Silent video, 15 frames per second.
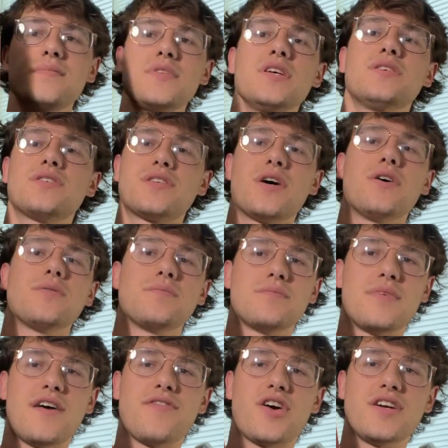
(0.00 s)
So
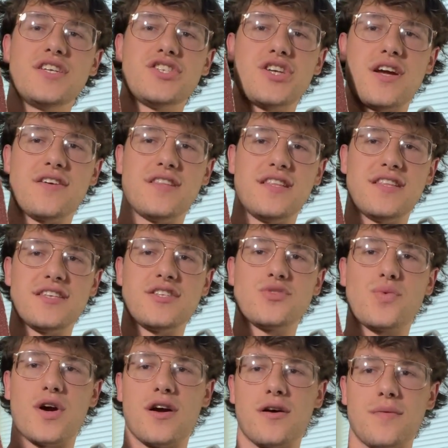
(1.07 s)
I've already shared that this is
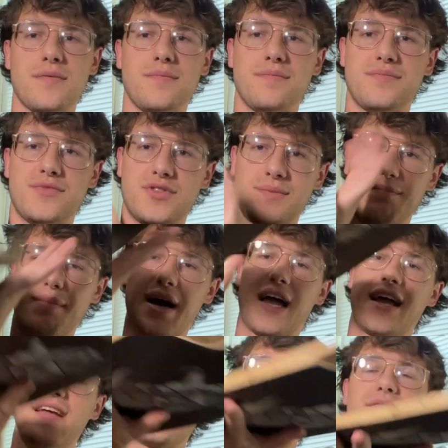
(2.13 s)
where
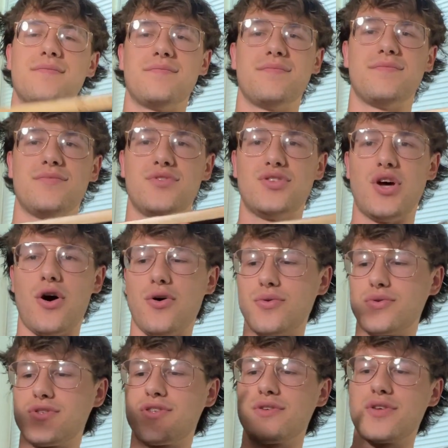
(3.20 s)
my
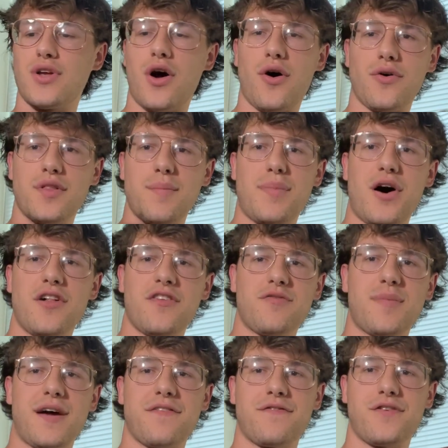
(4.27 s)
toes go, the ball of
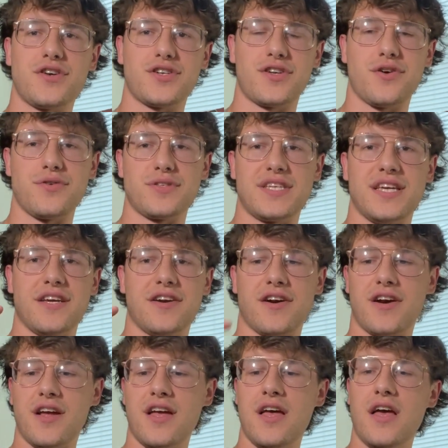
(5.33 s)
my foot goes
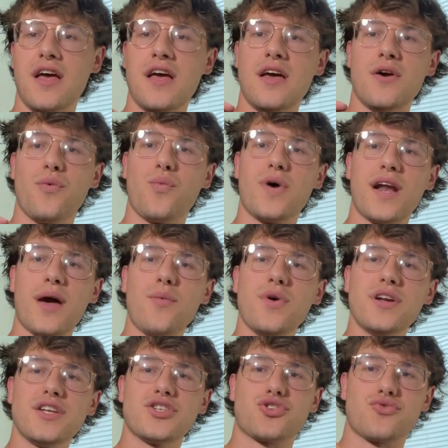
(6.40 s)
here. When I
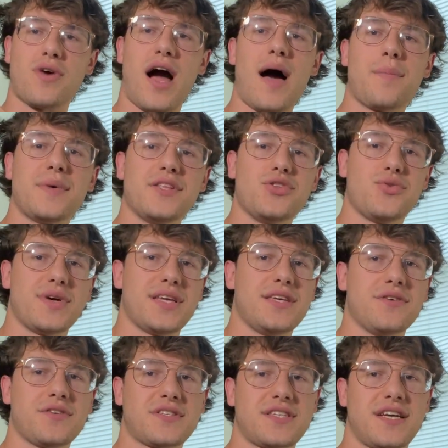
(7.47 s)
want to drop into a
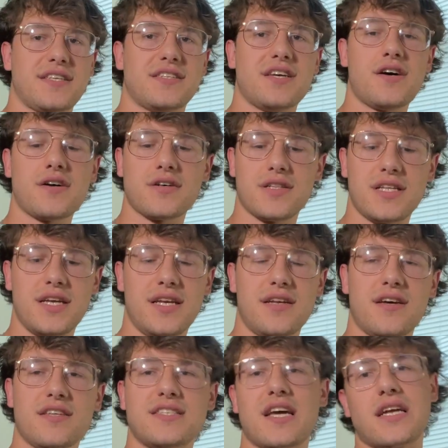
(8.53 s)
heel side tuck
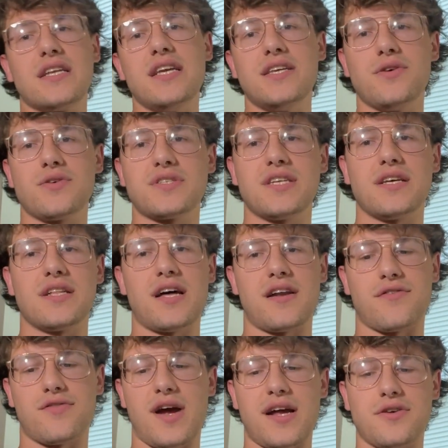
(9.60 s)
lean, a technique you'll see a lot
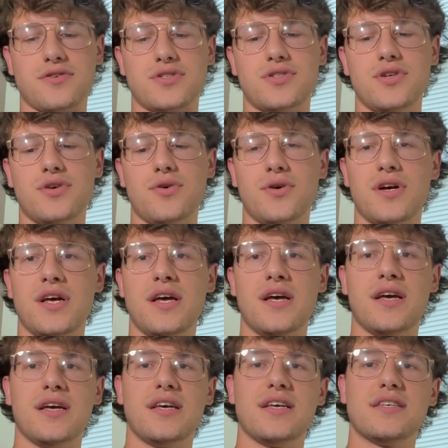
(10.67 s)
of riders do
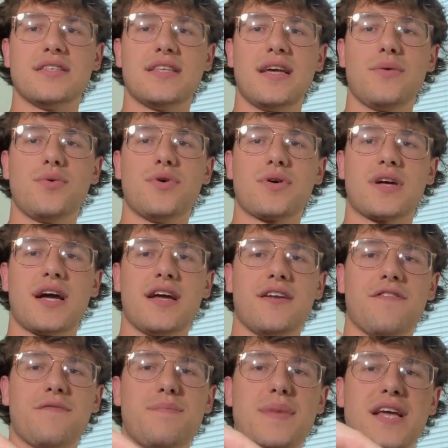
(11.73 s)
is they will kind
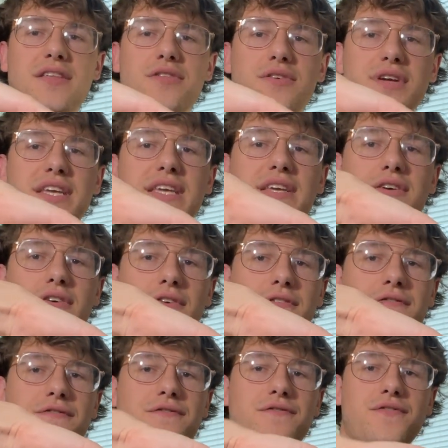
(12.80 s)
of make their heel
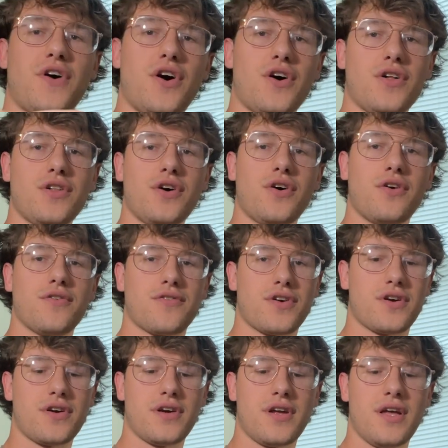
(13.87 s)
fall
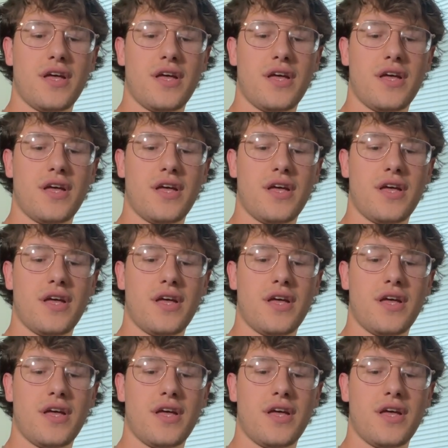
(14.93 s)
over